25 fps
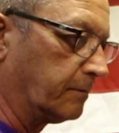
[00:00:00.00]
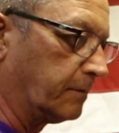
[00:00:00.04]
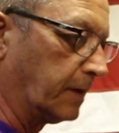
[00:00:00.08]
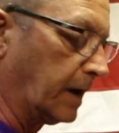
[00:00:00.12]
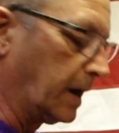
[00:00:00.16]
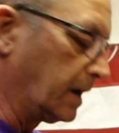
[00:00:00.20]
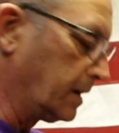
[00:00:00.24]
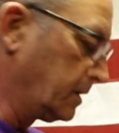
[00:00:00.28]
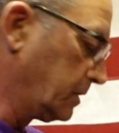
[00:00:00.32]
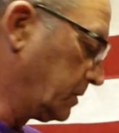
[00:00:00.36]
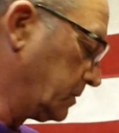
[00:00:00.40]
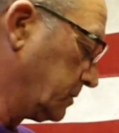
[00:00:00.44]

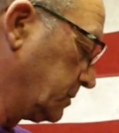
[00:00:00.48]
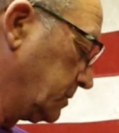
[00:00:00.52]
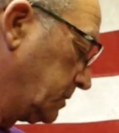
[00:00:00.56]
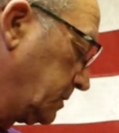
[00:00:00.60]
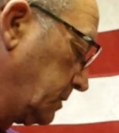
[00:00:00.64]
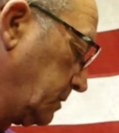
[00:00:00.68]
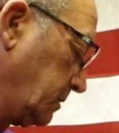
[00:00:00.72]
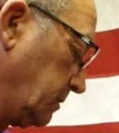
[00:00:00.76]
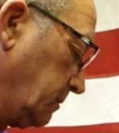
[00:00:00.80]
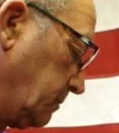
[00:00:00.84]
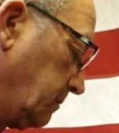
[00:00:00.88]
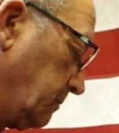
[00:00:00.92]

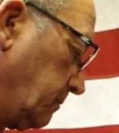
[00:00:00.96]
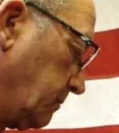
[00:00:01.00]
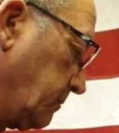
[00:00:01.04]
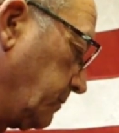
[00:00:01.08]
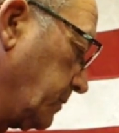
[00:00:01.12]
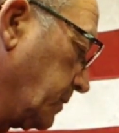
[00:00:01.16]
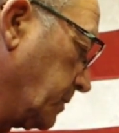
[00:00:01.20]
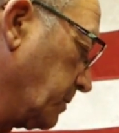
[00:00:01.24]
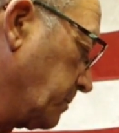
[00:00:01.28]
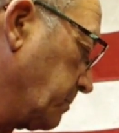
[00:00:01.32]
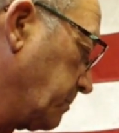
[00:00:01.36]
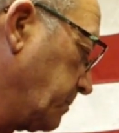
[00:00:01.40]
values
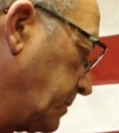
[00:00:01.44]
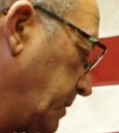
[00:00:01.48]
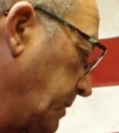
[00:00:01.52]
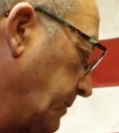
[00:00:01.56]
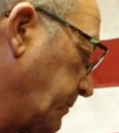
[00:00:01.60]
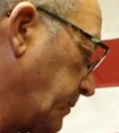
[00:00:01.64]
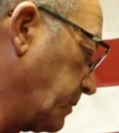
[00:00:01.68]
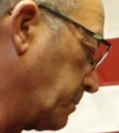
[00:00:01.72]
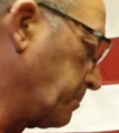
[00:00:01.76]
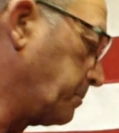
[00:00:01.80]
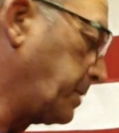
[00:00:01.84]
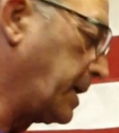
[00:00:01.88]
for
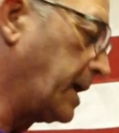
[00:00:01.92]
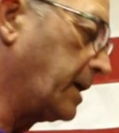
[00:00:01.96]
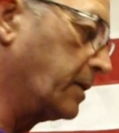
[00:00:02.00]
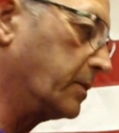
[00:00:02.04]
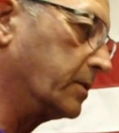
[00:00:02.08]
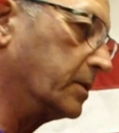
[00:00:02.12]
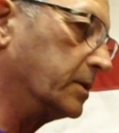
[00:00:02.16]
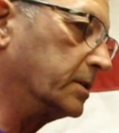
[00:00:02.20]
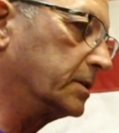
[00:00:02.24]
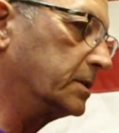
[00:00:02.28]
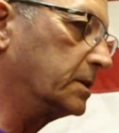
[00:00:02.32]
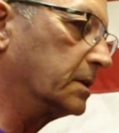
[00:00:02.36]
different
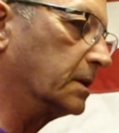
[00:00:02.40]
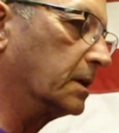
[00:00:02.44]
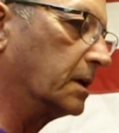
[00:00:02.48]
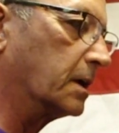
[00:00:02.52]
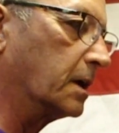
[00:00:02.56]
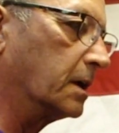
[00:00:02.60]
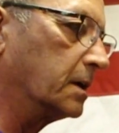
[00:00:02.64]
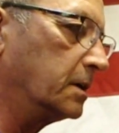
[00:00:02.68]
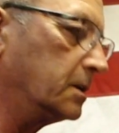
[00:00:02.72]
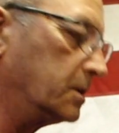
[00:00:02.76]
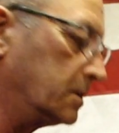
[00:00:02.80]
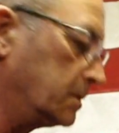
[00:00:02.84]
powders
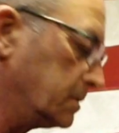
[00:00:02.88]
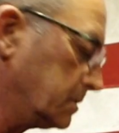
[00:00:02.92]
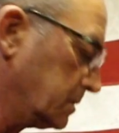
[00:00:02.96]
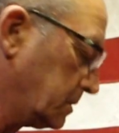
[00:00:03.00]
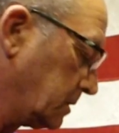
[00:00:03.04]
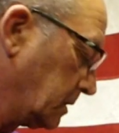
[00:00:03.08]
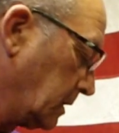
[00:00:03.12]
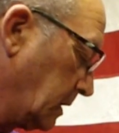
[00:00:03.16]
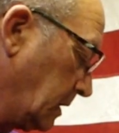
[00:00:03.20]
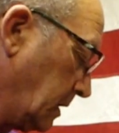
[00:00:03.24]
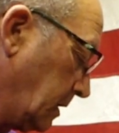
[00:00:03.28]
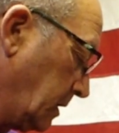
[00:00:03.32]
that I
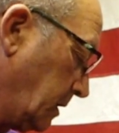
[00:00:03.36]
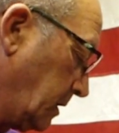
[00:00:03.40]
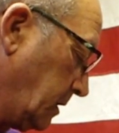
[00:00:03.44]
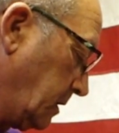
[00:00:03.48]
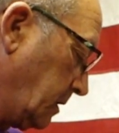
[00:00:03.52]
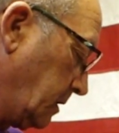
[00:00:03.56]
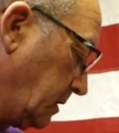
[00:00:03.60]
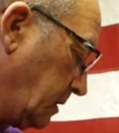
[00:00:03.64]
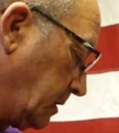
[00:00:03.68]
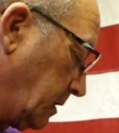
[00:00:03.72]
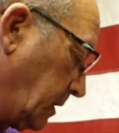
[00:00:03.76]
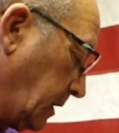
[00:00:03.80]
use.
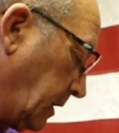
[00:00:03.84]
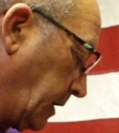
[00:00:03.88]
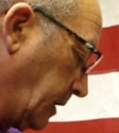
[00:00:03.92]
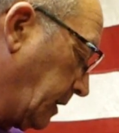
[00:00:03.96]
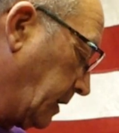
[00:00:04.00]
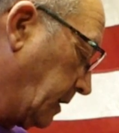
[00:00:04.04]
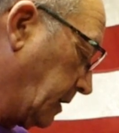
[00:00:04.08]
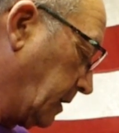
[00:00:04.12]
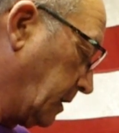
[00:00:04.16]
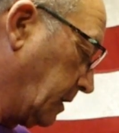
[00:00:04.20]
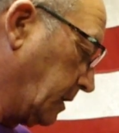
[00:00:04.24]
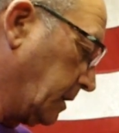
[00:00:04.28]

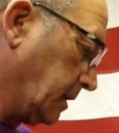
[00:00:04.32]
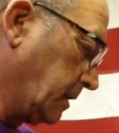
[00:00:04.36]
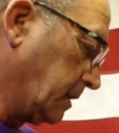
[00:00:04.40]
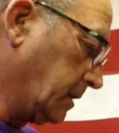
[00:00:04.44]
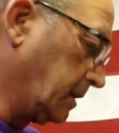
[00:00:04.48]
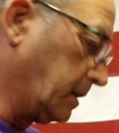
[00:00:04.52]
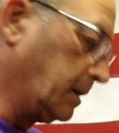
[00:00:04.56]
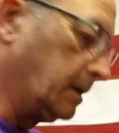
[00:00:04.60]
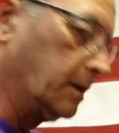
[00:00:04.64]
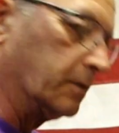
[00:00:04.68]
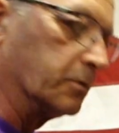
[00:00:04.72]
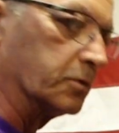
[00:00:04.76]

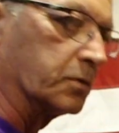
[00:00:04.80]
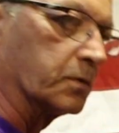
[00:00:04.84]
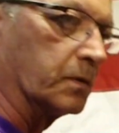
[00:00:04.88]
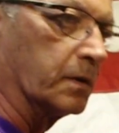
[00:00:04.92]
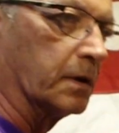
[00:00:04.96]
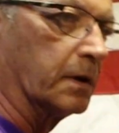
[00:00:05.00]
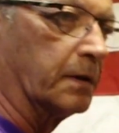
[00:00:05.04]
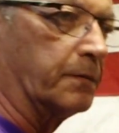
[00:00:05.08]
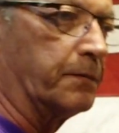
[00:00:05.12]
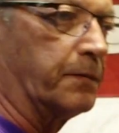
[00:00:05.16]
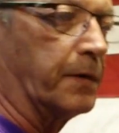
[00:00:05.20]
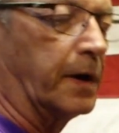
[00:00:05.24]
And it was
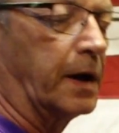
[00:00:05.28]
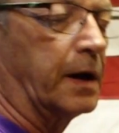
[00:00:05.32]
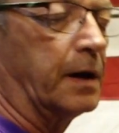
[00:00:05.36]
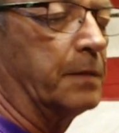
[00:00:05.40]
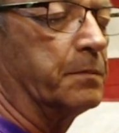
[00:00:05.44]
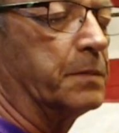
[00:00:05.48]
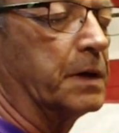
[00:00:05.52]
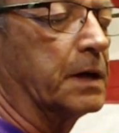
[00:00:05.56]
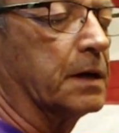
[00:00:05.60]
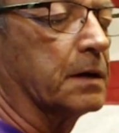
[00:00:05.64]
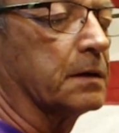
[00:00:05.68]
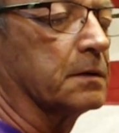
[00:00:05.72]
really
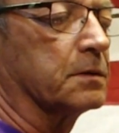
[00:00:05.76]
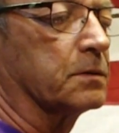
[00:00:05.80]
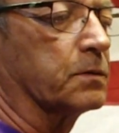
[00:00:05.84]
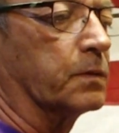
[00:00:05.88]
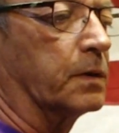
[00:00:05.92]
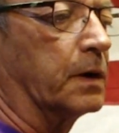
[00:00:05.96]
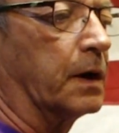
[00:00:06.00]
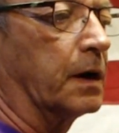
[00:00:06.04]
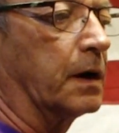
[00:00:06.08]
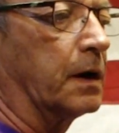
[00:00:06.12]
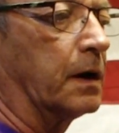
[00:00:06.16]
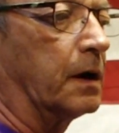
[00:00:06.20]
funny because
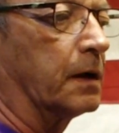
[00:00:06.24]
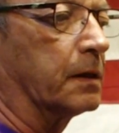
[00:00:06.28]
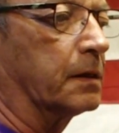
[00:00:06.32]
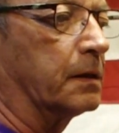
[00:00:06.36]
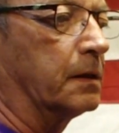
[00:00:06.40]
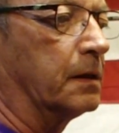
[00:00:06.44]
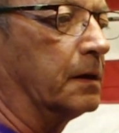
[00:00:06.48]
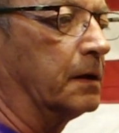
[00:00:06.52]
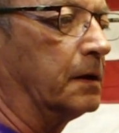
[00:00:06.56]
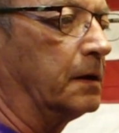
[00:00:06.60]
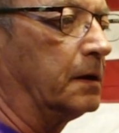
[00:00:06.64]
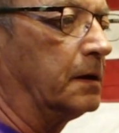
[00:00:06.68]
when I
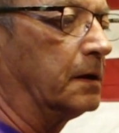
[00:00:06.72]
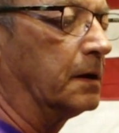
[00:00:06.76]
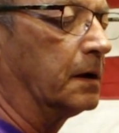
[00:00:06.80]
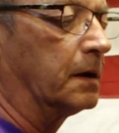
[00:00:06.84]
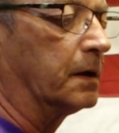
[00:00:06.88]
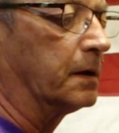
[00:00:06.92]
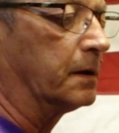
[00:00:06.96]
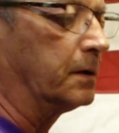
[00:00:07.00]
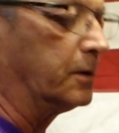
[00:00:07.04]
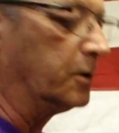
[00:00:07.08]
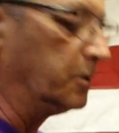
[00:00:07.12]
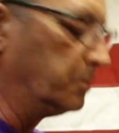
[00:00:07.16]
got
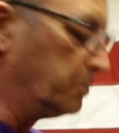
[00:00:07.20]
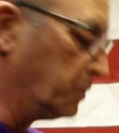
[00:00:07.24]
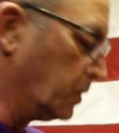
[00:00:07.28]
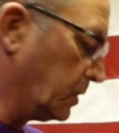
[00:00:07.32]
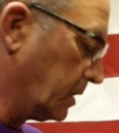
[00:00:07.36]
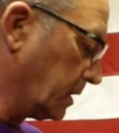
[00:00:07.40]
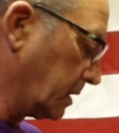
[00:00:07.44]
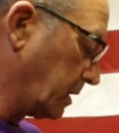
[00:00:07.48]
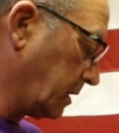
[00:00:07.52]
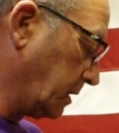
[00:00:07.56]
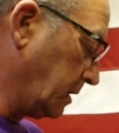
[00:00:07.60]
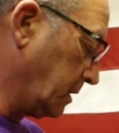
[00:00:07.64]
the new
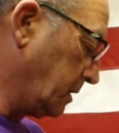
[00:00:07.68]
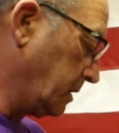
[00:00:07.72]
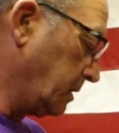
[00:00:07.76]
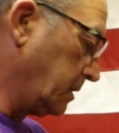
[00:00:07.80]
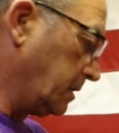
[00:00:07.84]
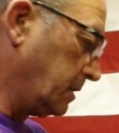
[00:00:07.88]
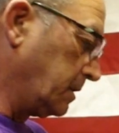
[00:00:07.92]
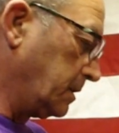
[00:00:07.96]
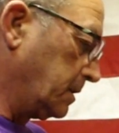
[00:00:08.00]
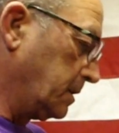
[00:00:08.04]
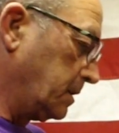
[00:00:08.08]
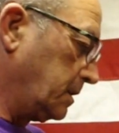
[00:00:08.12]
book,
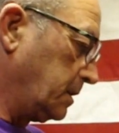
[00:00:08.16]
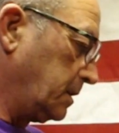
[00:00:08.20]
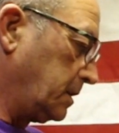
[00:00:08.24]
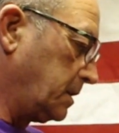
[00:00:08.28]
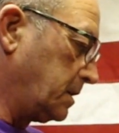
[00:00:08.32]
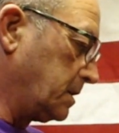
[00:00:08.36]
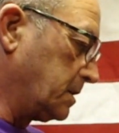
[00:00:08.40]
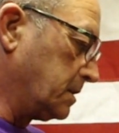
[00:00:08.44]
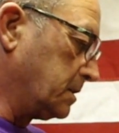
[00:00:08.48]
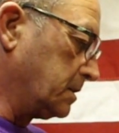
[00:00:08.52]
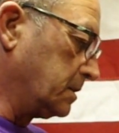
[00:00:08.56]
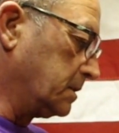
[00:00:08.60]

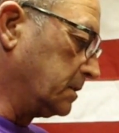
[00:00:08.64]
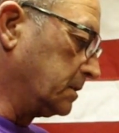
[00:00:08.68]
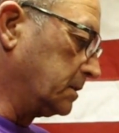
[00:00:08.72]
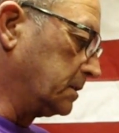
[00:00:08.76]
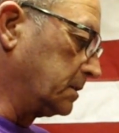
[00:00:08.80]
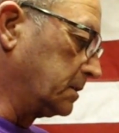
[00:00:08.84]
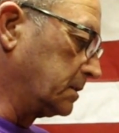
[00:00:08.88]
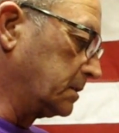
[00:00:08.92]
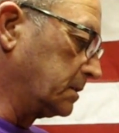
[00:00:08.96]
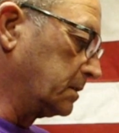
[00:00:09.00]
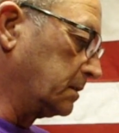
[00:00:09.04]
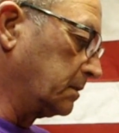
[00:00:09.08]

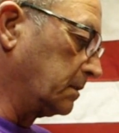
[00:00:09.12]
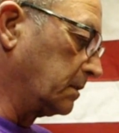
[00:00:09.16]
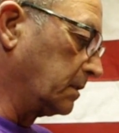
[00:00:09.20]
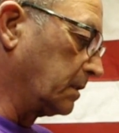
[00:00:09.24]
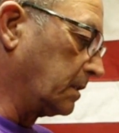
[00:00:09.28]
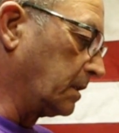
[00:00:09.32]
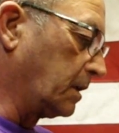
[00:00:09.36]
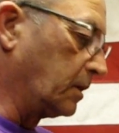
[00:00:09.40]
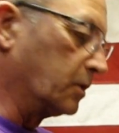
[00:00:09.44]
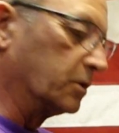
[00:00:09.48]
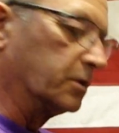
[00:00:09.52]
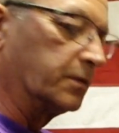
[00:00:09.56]
his
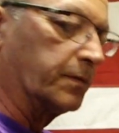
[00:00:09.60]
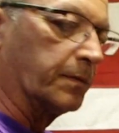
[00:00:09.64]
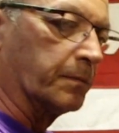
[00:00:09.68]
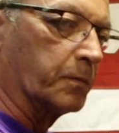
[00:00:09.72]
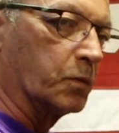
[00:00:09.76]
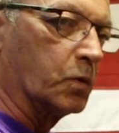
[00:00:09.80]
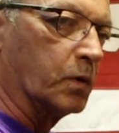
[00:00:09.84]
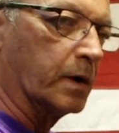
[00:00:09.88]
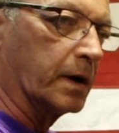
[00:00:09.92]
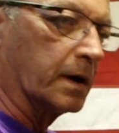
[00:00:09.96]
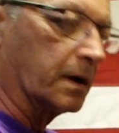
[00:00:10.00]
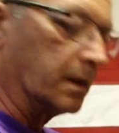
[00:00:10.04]
loads
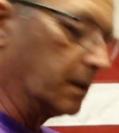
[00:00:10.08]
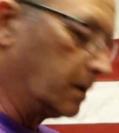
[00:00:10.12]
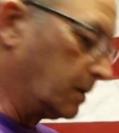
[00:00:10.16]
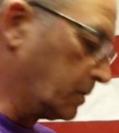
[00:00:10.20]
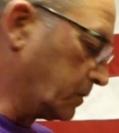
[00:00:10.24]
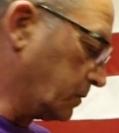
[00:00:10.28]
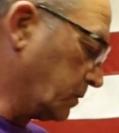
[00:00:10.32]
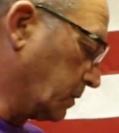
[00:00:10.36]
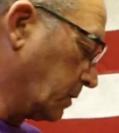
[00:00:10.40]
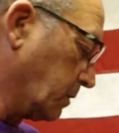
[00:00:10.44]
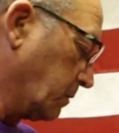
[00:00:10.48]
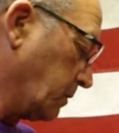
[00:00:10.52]
from Quick
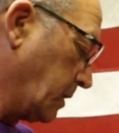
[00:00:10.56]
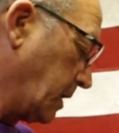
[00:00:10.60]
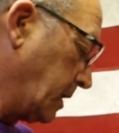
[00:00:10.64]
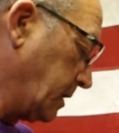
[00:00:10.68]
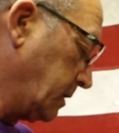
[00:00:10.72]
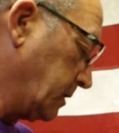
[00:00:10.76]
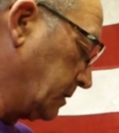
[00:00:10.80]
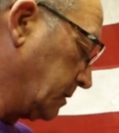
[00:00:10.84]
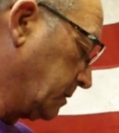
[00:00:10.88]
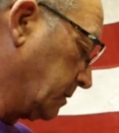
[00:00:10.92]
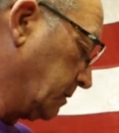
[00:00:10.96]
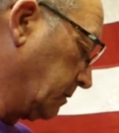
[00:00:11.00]
Load were
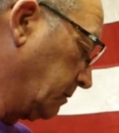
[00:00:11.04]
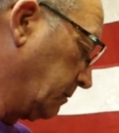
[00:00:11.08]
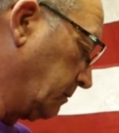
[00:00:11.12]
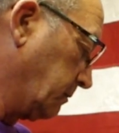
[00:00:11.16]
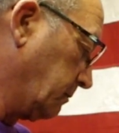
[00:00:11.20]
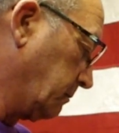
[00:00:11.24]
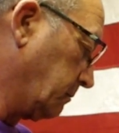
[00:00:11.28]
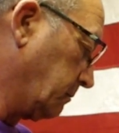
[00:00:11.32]
right in